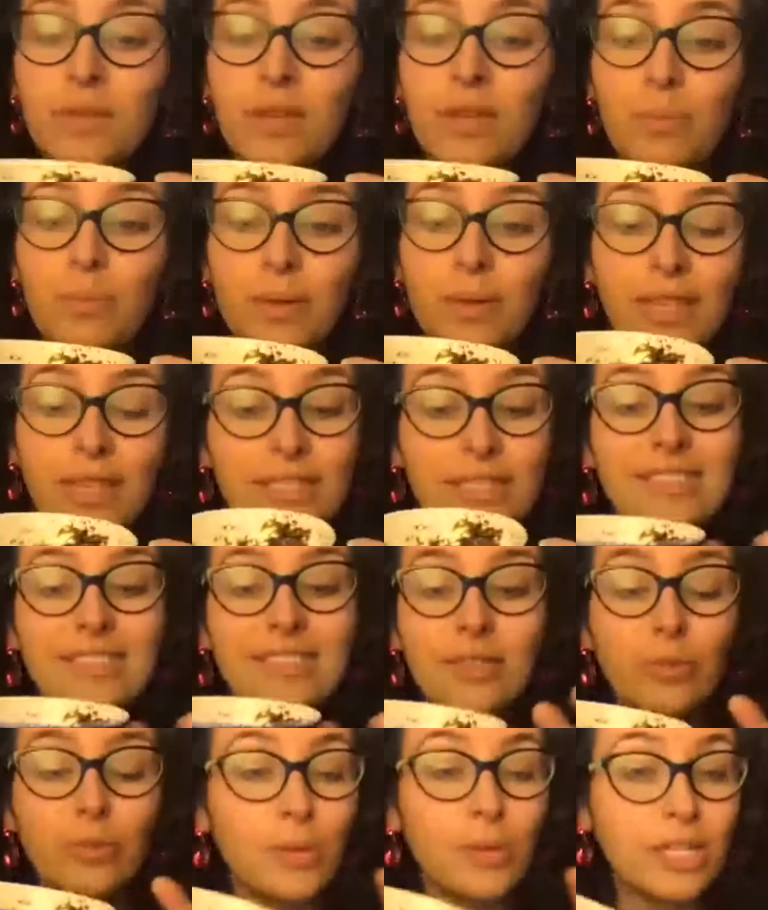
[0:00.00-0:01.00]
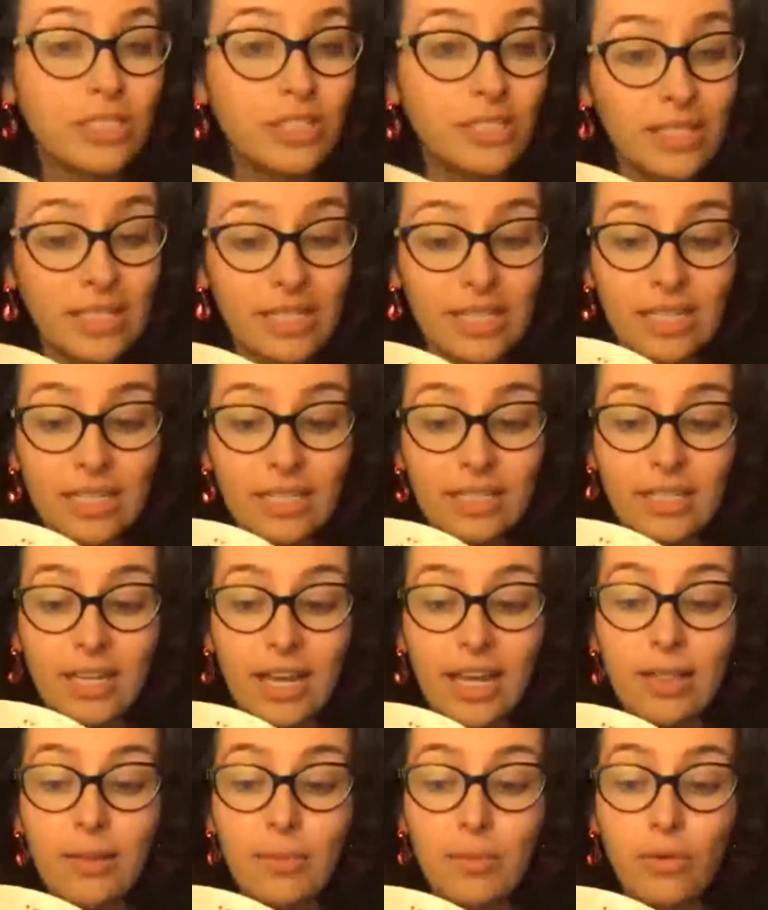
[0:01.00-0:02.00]
but there's still pictures in here.
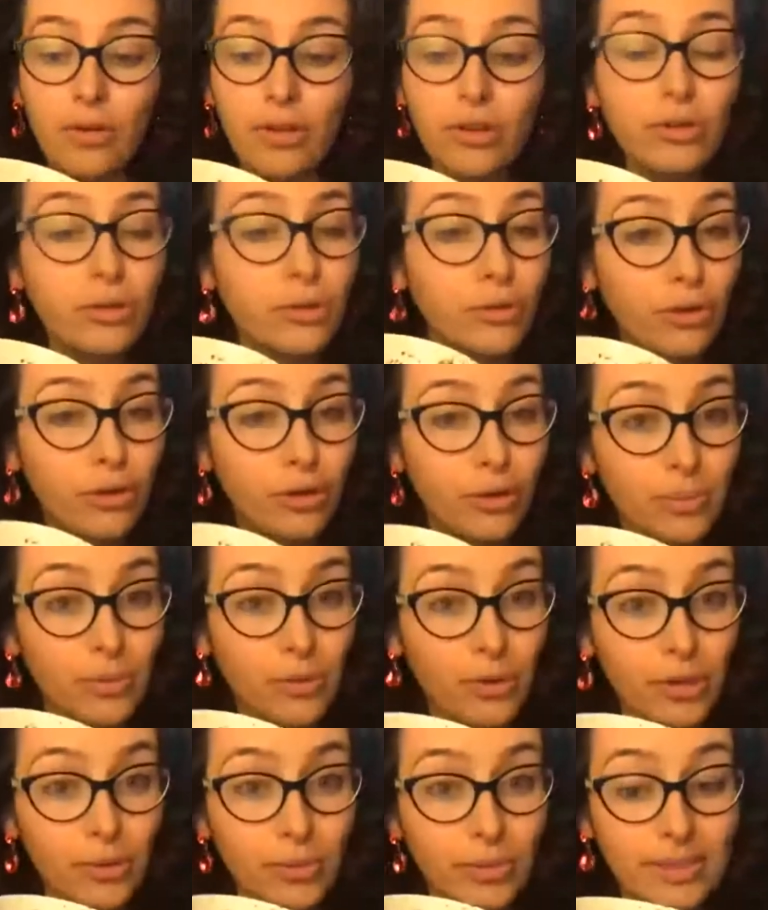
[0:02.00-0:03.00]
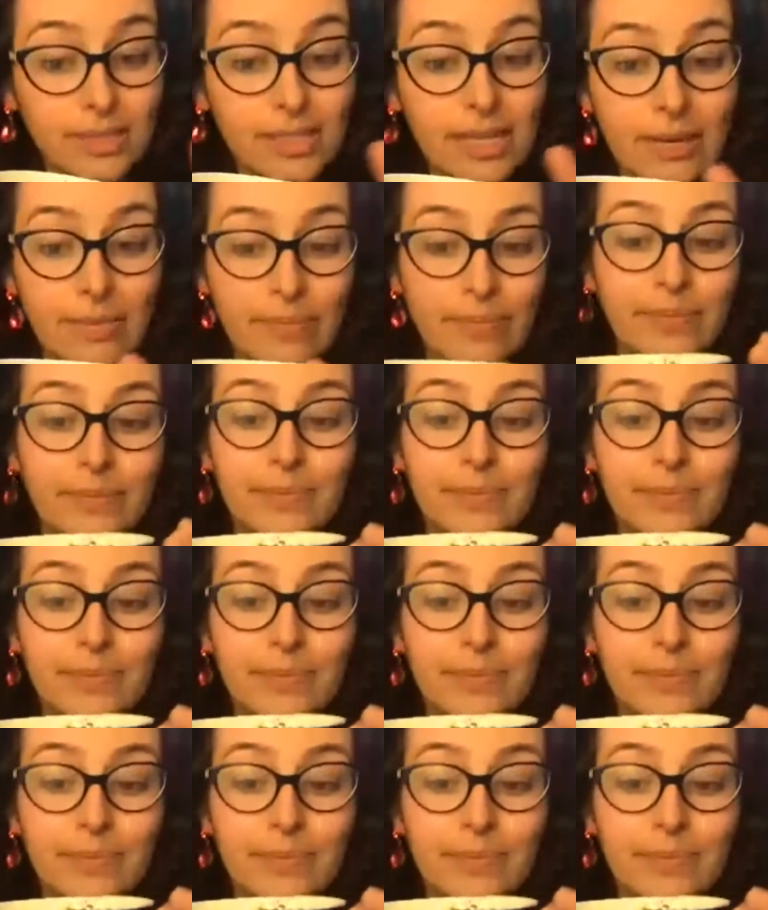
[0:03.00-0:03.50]
And the more you look, the more you will see.